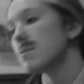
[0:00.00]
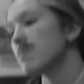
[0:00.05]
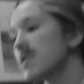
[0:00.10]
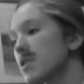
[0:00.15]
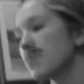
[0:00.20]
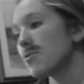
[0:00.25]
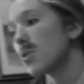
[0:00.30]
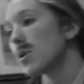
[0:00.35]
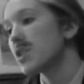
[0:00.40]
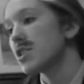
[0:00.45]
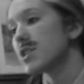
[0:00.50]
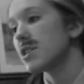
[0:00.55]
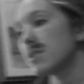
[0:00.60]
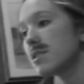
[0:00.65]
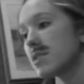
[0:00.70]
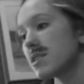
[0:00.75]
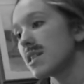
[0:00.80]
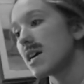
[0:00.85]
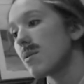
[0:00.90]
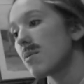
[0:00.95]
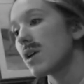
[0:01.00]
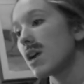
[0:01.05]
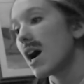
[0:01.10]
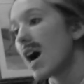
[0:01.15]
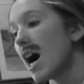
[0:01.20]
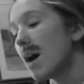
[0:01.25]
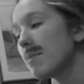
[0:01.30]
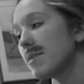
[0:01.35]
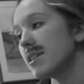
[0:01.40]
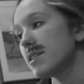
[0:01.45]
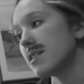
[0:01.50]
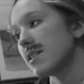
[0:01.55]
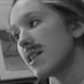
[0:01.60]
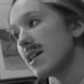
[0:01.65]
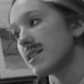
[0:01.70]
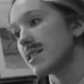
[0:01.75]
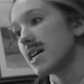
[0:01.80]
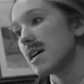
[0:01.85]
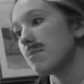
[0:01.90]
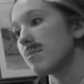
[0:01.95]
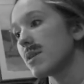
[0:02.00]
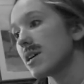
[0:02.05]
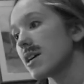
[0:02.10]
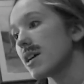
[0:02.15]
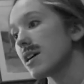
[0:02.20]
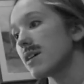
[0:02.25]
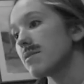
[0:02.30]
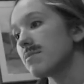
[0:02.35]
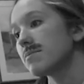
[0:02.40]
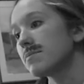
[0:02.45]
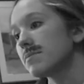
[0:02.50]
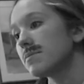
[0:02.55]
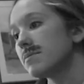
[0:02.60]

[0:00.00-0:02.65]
and misfortunes that were common to that time period.